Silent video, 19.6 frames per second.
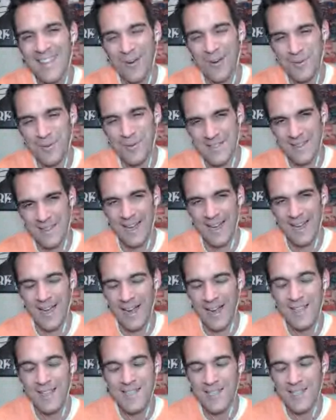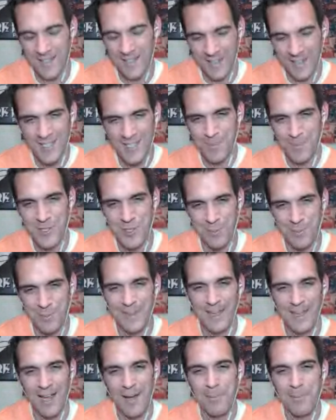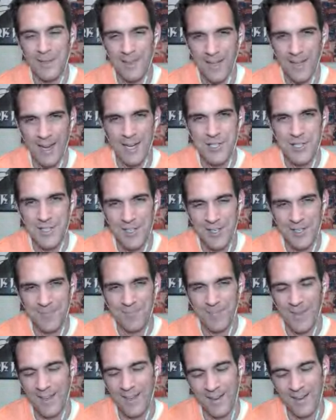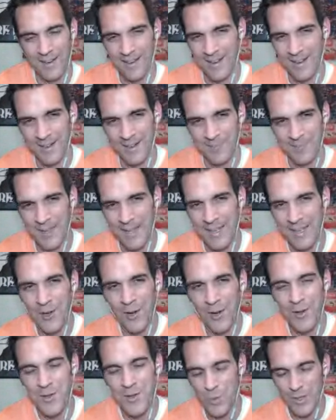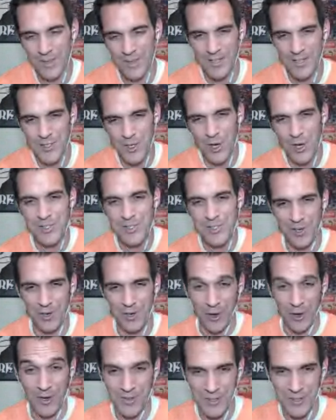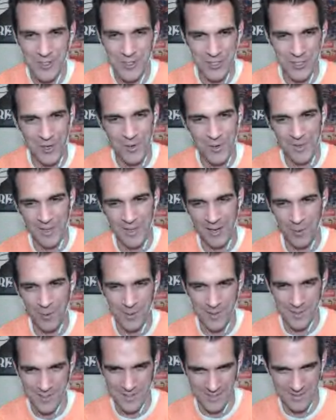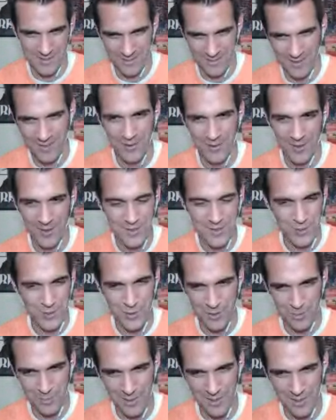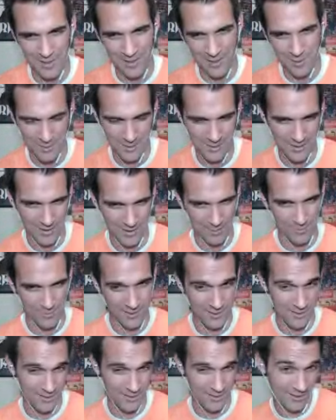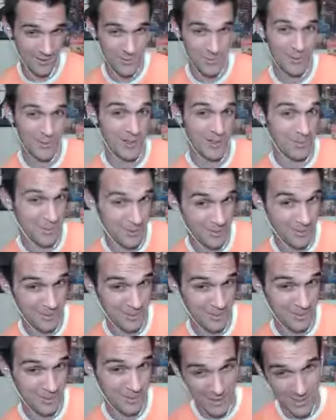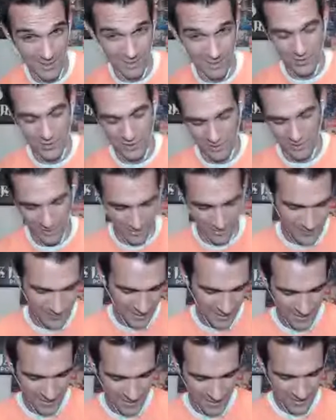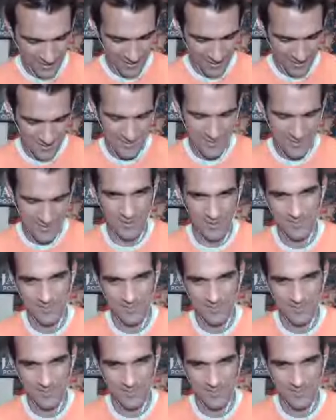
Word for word: that was last. I didn't see today's picture, but that happened last year. And you notice when the Sharks aren't on the show, they're on social media being like, well, here's what I'm doing when I'm not on the show. So